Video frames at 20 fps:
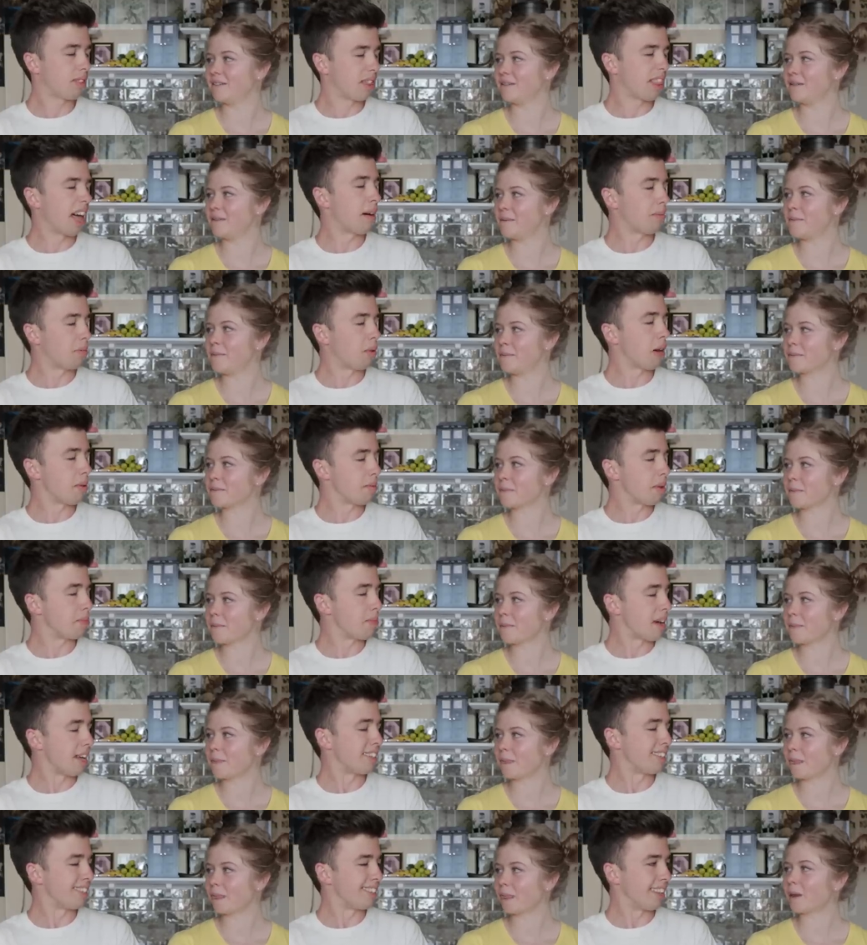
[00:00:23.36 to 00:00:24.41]
Speaker 1: That might be
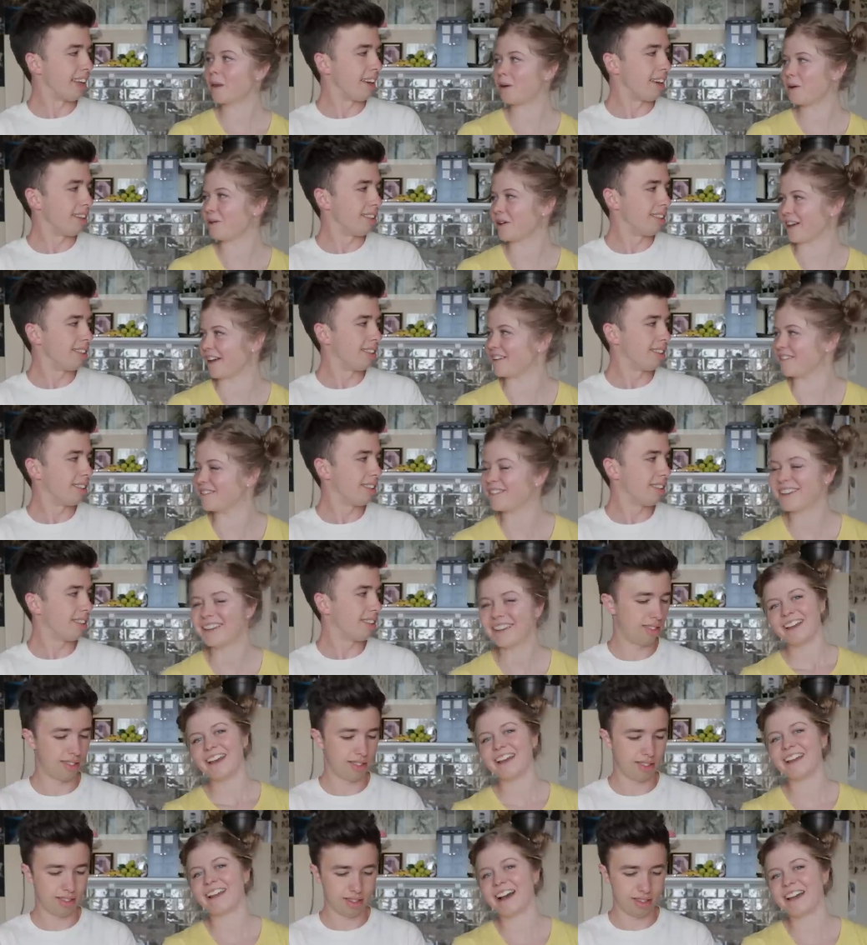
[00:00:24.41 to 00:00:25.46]
best, yeah. Okay.
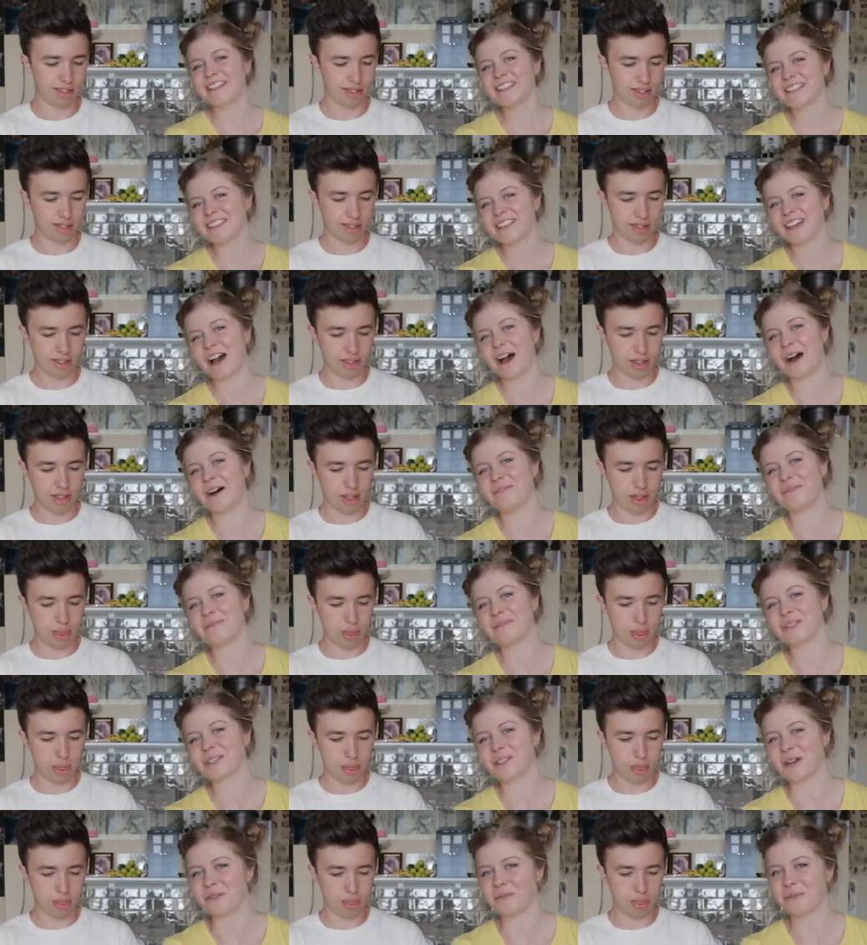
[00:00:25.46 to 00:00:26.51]
Speaker 2: Hey guys,
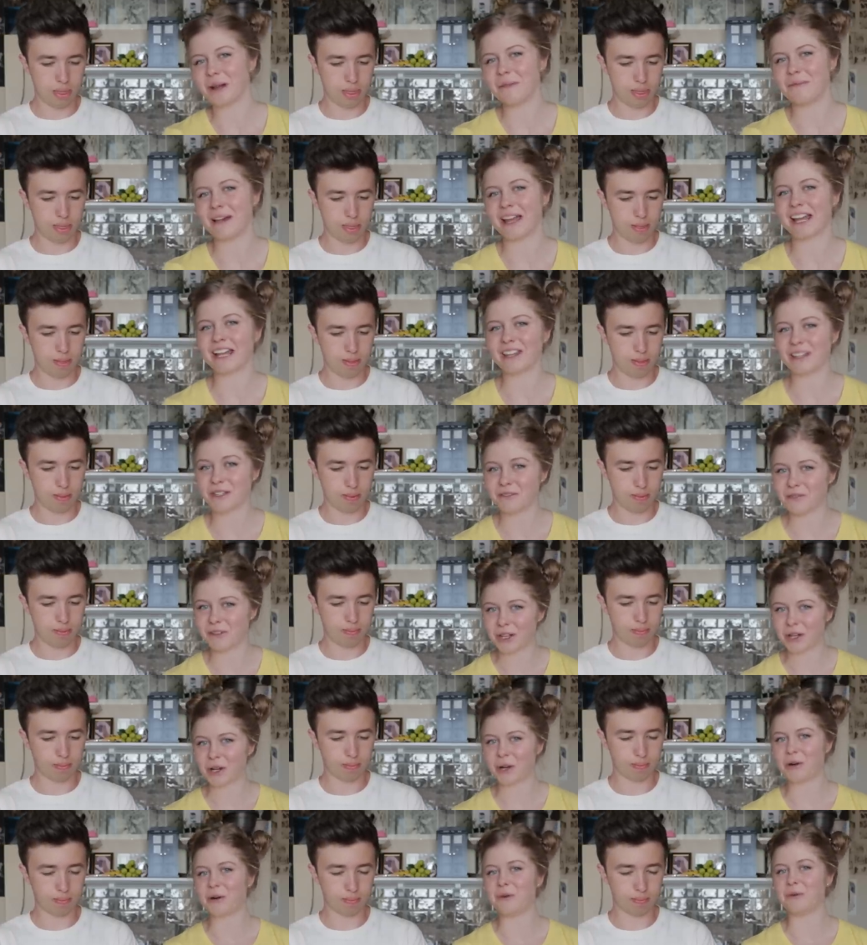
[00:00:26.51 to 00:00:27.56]
um, so we're making this
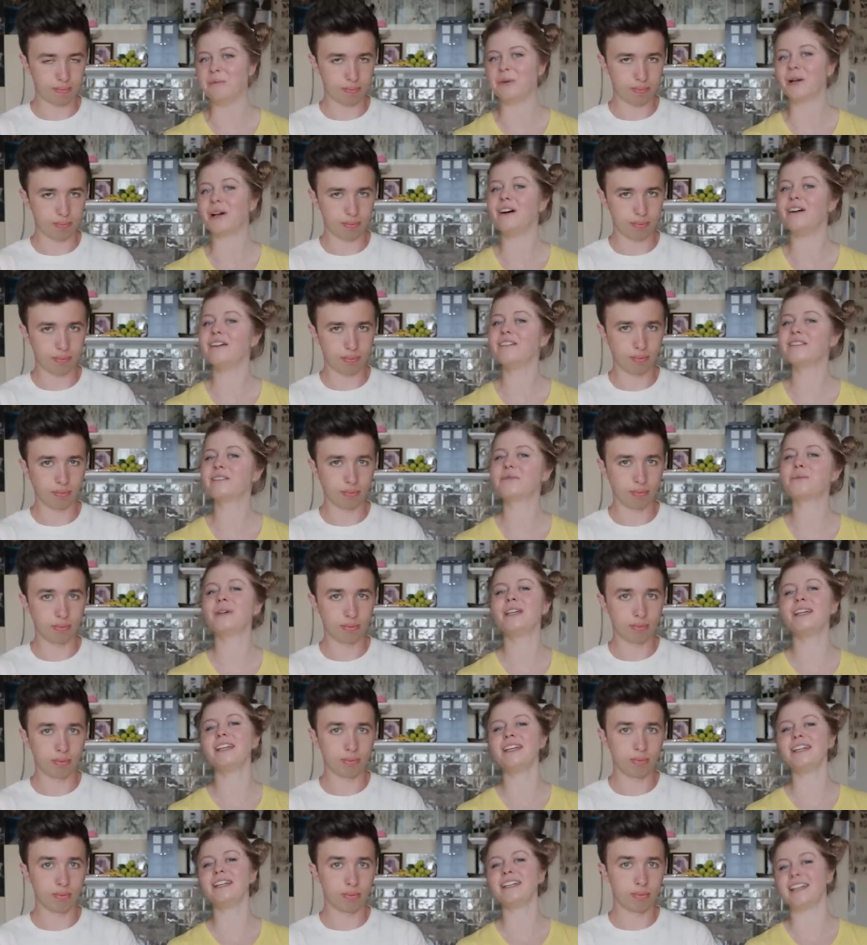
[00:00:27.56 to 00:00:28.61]
video because
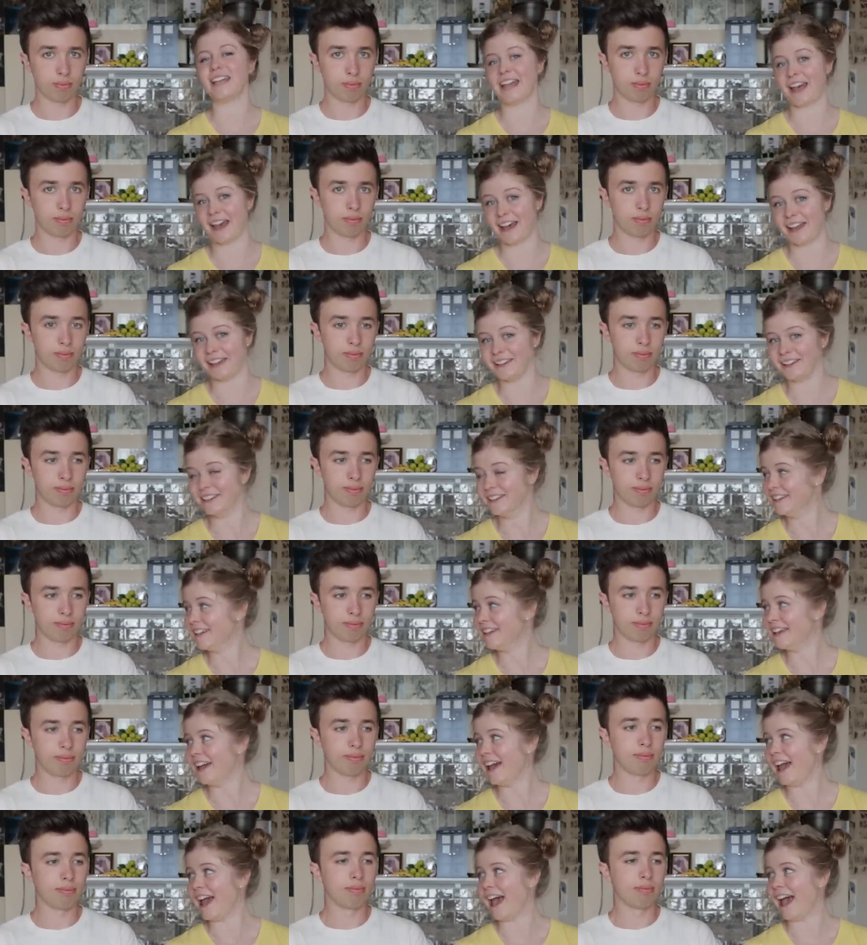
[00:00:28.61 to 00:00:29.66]
we can
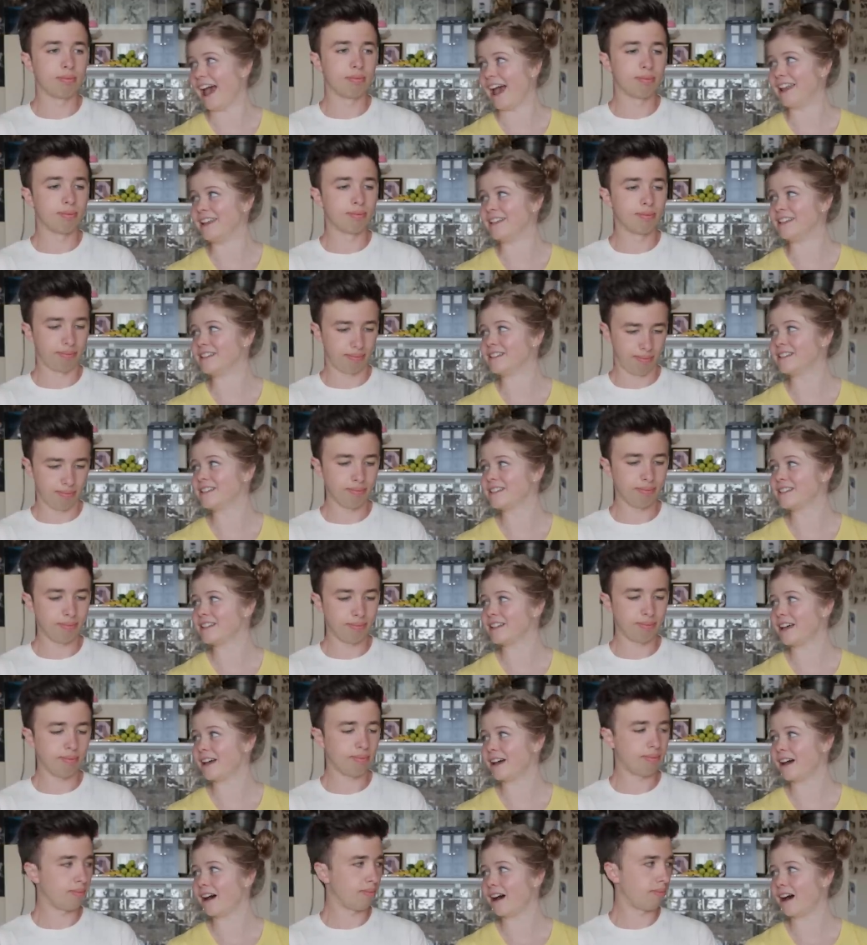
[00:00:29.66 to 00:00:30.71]
and
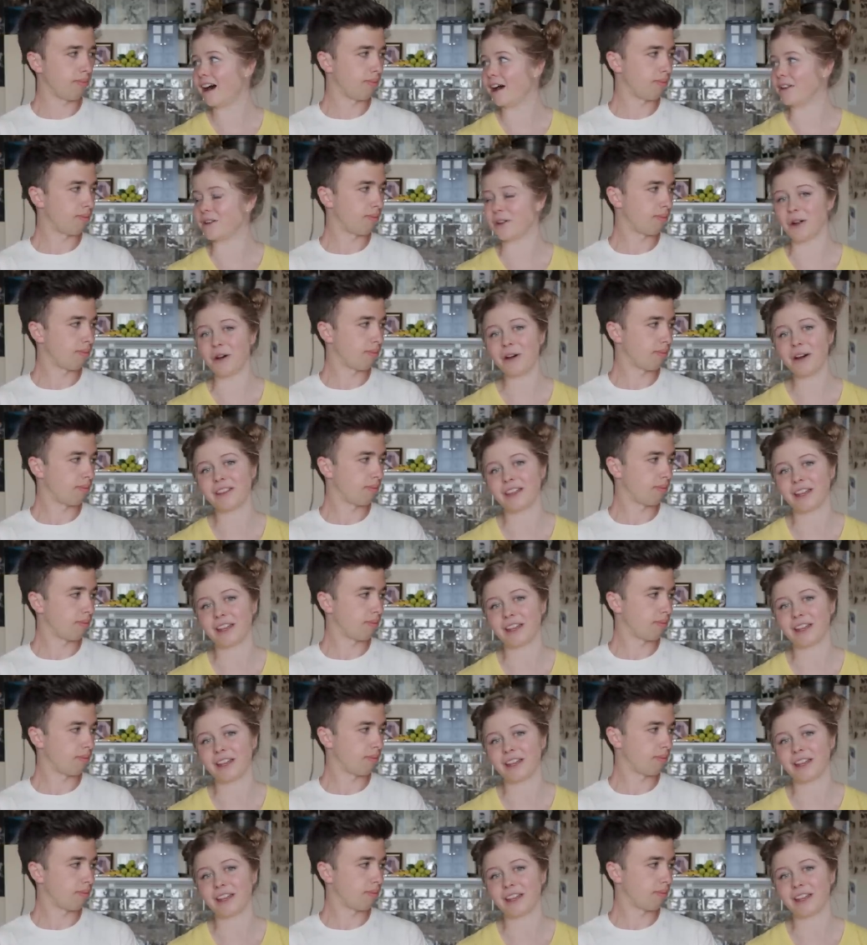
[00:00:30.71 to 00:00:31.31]
I don't know.